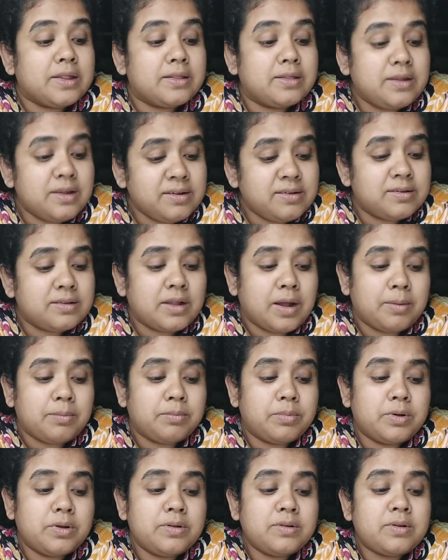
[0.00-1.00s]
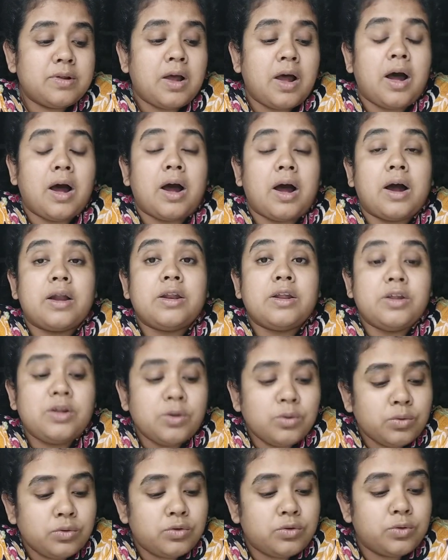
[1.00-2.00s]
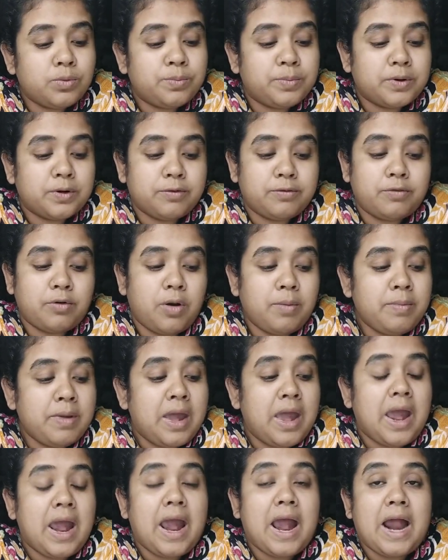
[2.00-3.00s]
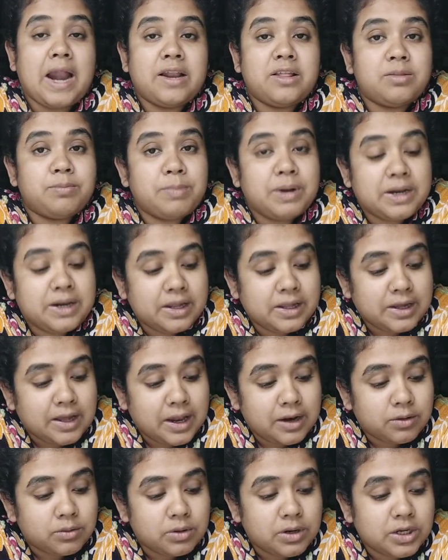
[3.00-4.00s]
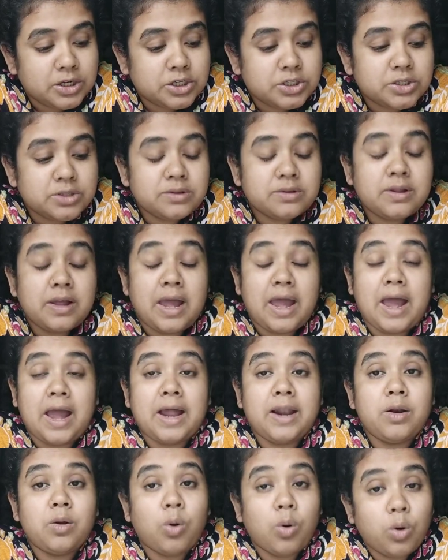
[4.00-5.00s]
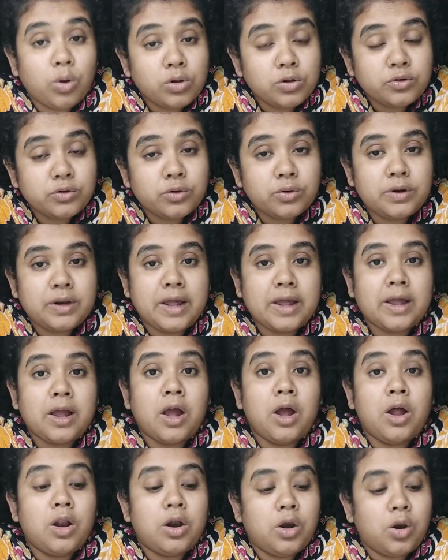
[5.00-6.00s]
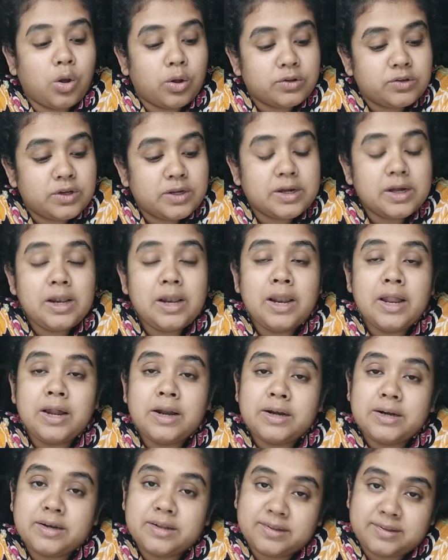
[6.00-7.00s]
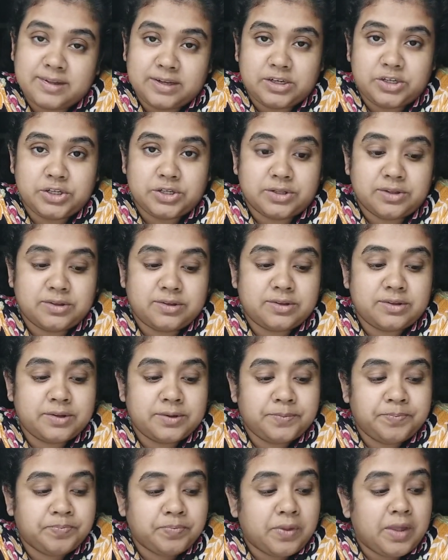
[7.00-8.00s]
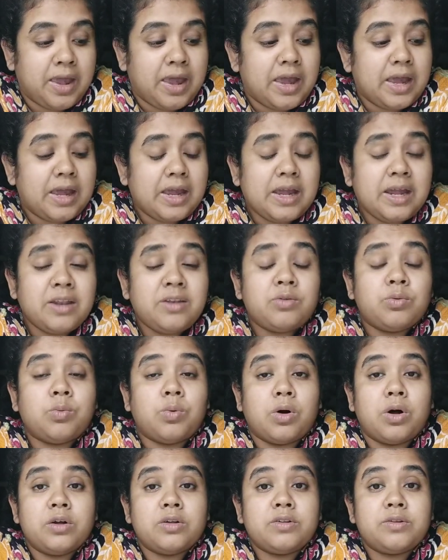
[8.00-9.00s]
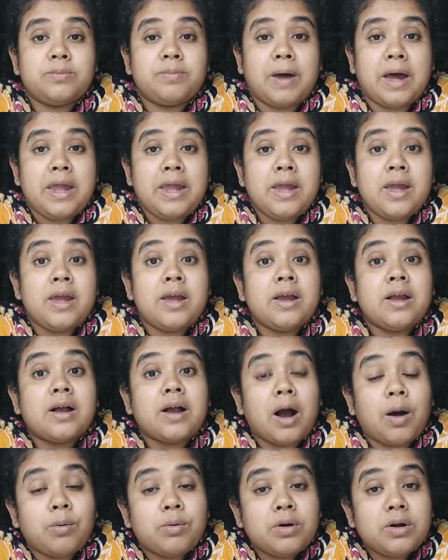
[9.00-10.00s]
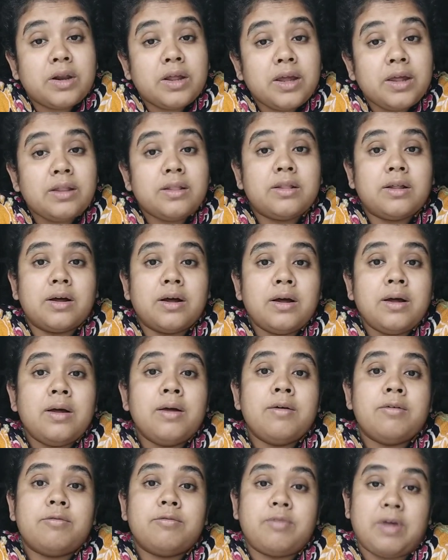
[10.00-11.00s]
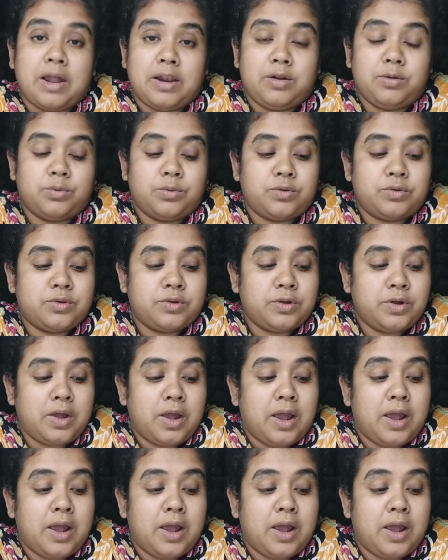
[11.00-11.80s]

These numbers are used to perform arithmetic calculations and also take logical decisions. It works by counting the values